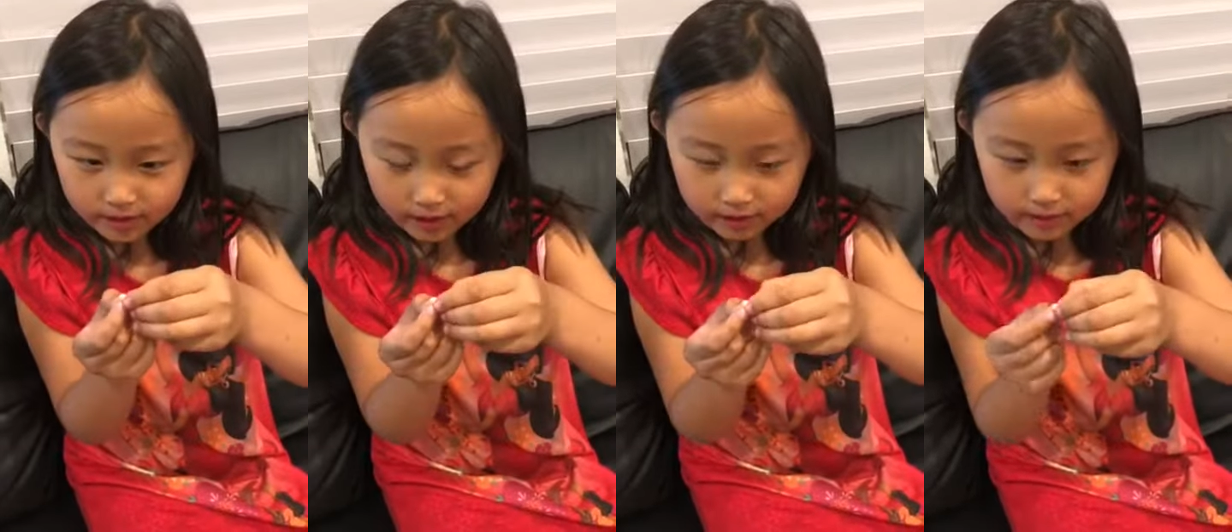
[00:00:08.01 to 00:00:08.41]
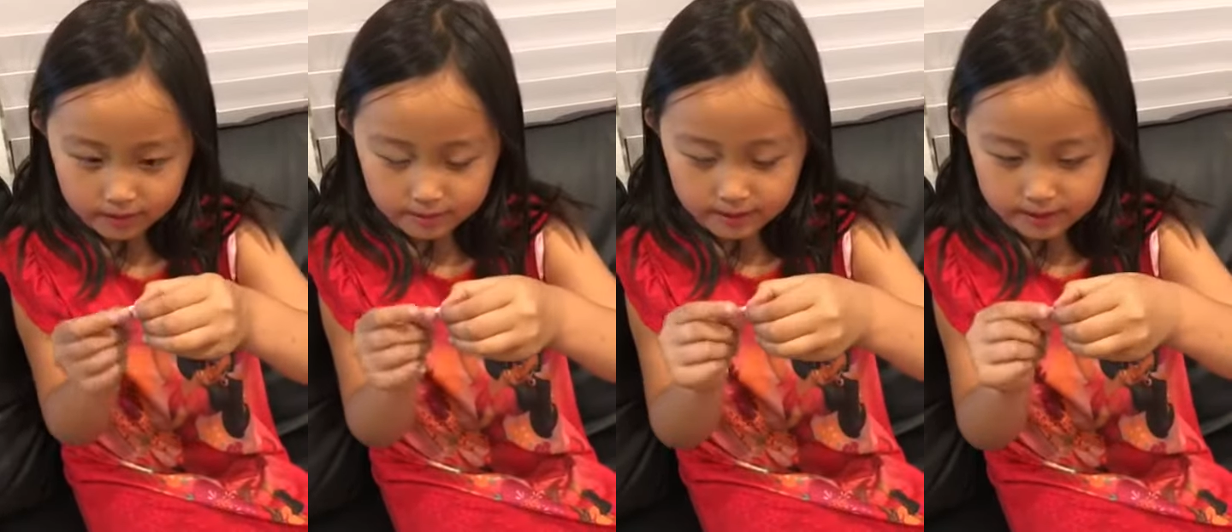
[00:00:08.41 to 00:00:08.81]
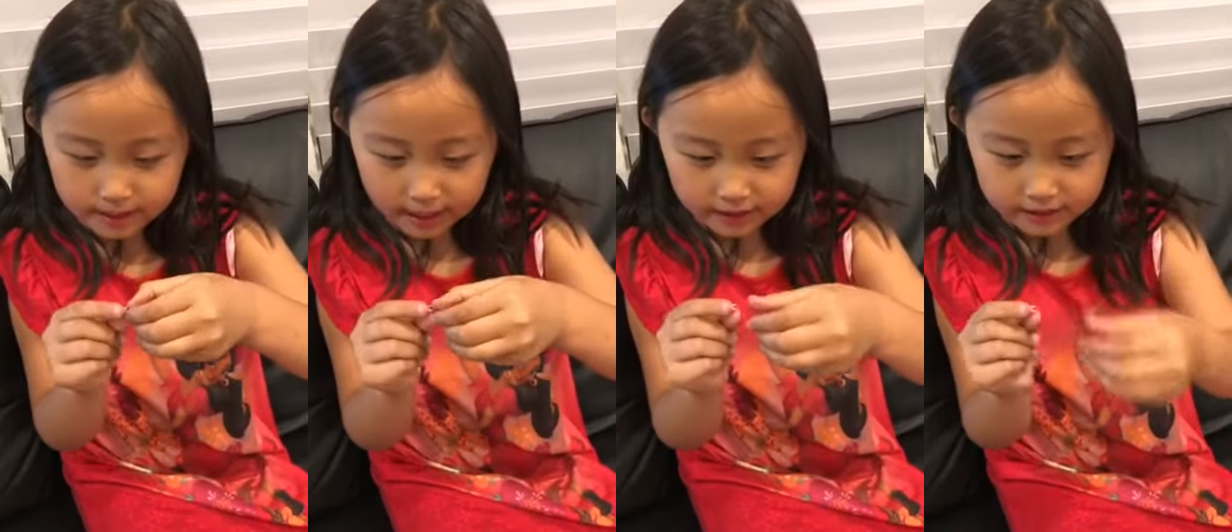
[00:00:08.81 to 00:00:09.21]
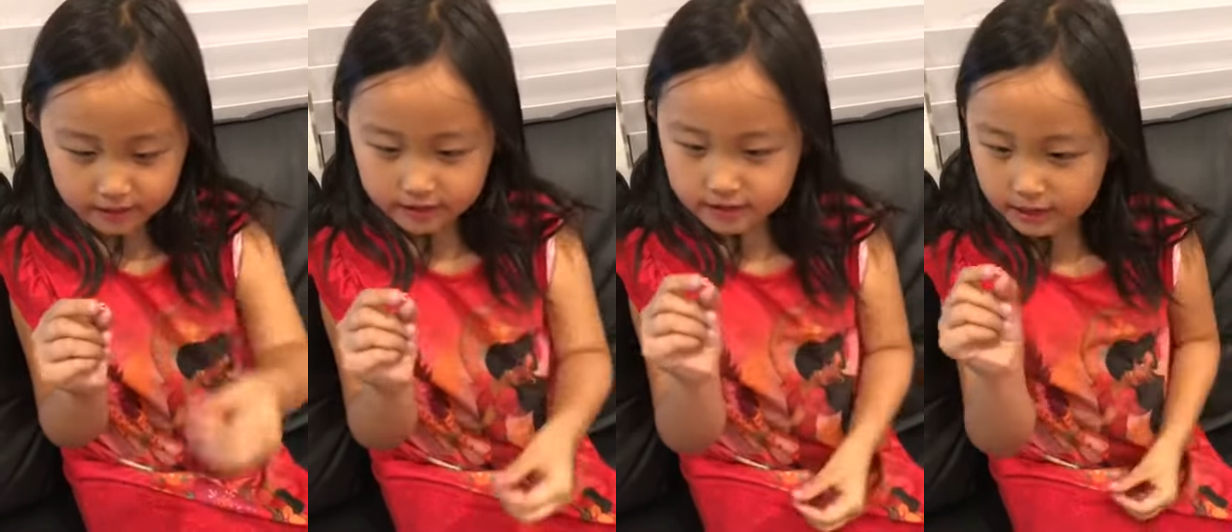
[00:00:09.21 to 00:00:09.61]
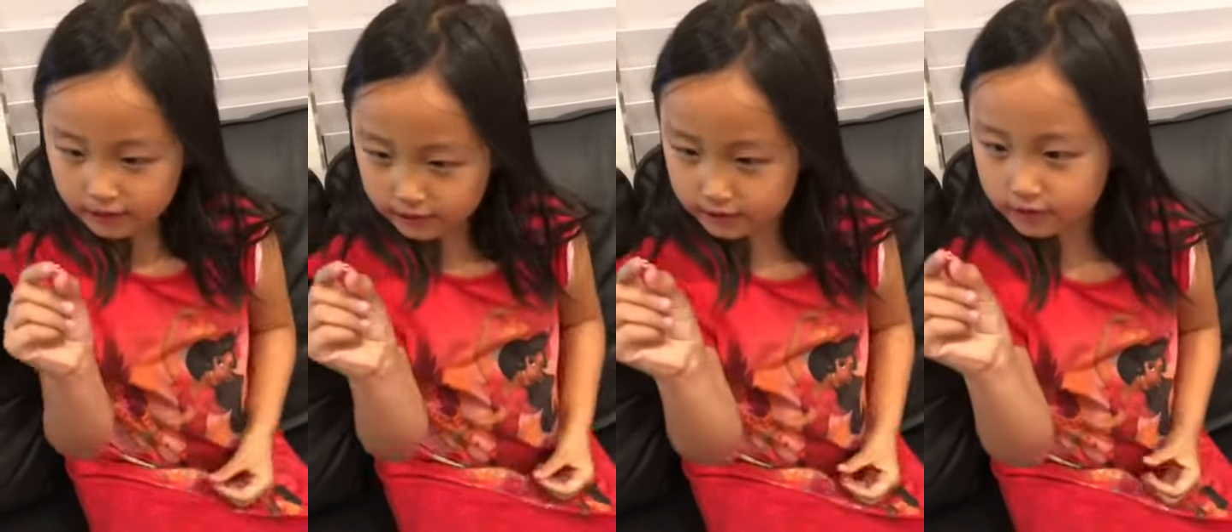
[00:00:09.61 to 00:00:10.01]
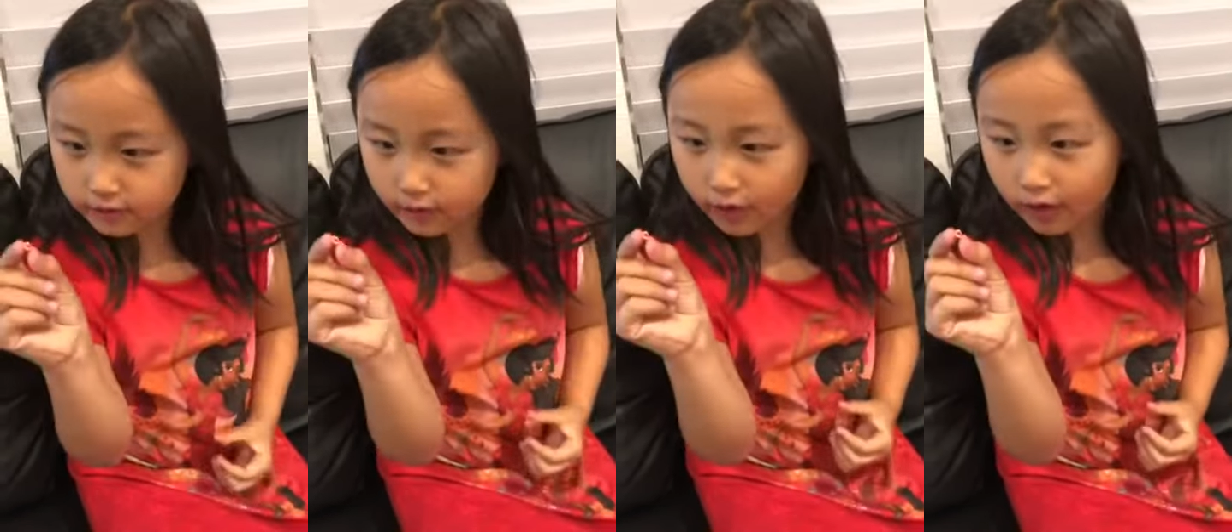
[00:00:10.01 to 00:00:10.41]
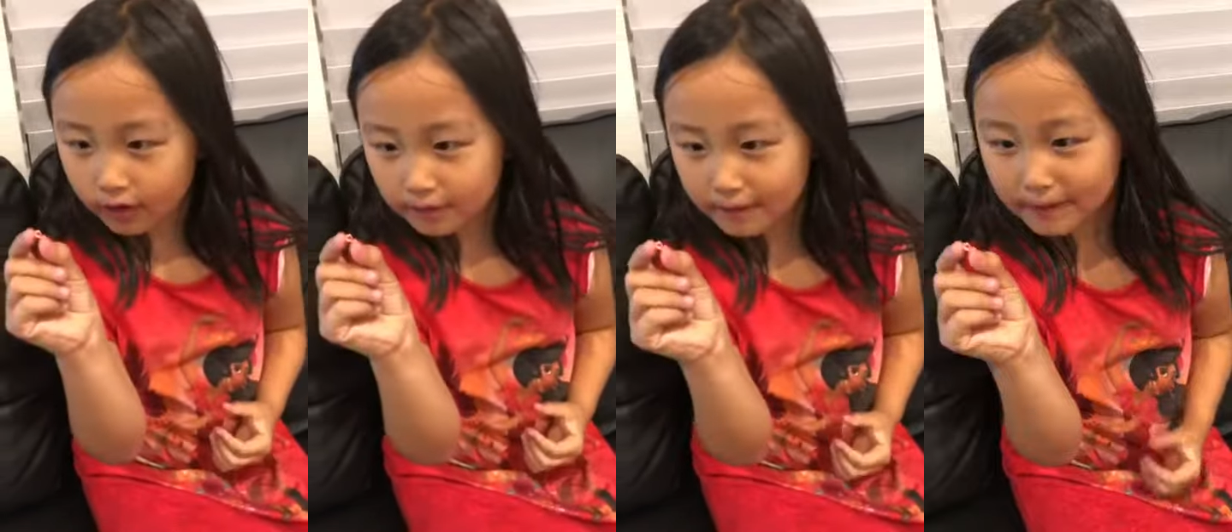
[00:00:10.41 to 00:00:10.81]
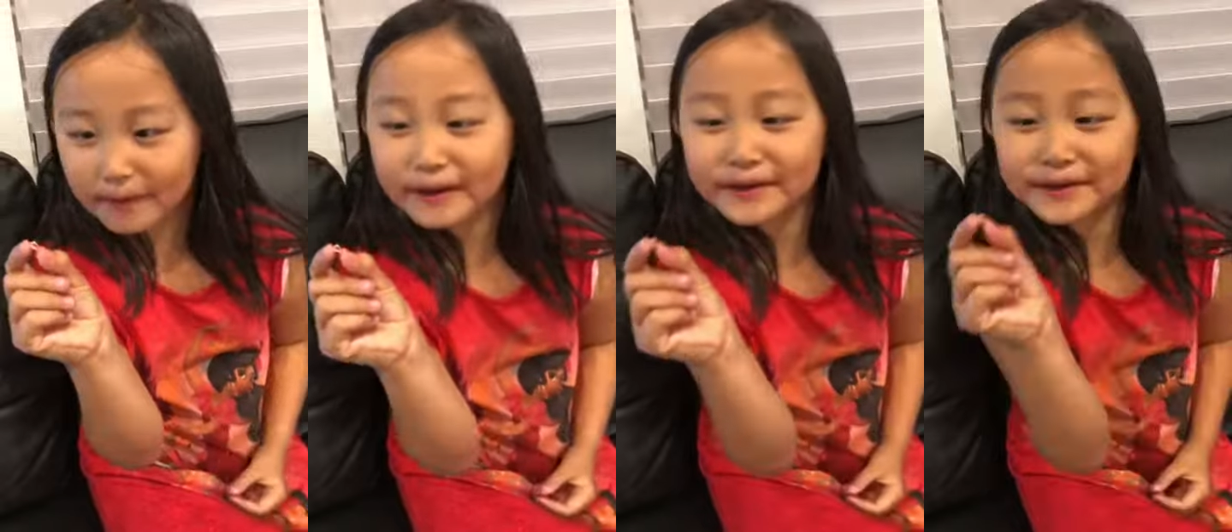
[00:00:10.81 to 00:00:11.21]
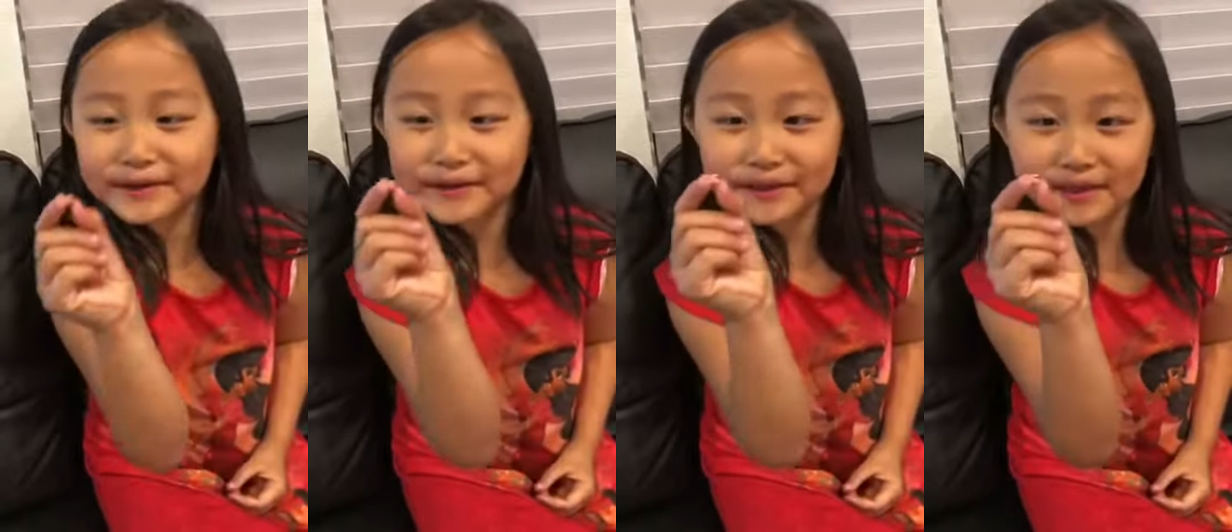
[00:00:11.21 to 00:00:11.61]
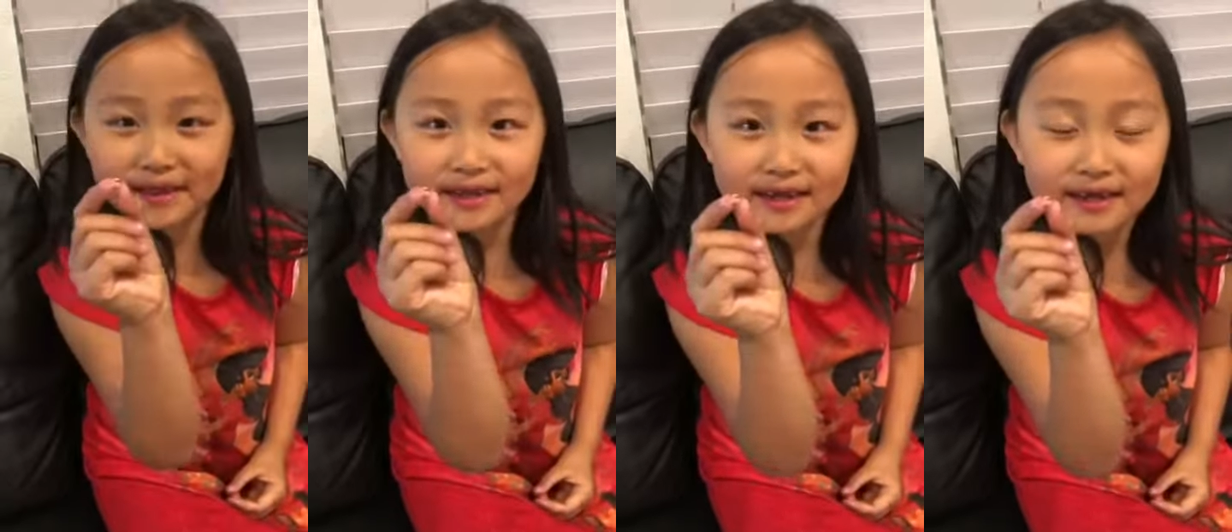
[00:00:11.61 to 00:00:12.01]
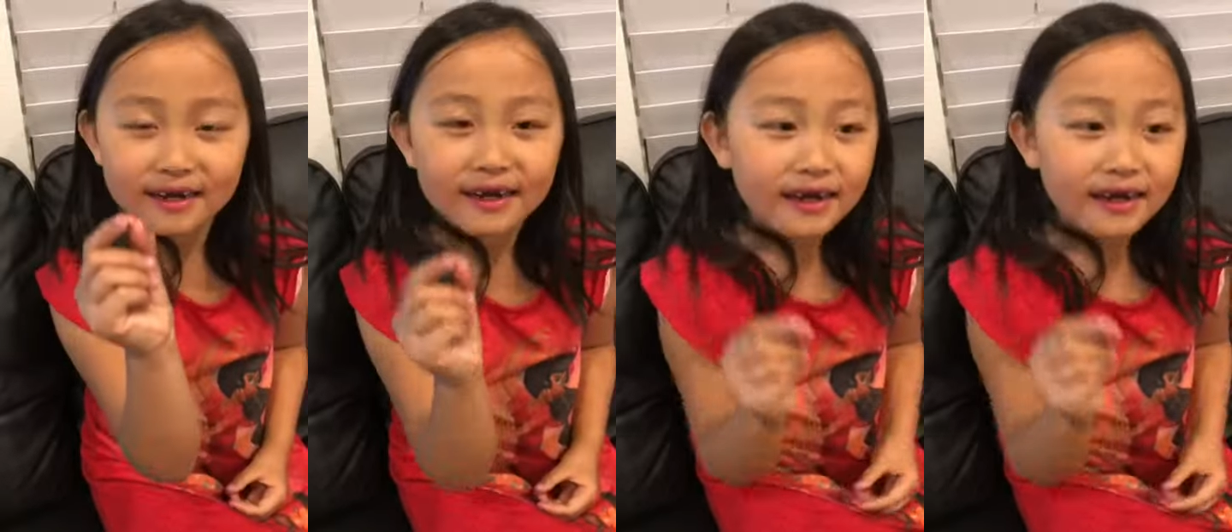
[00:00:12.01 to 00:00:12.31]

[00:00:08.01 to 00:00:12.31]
I'm gonna be actually telling you all about my tooth here.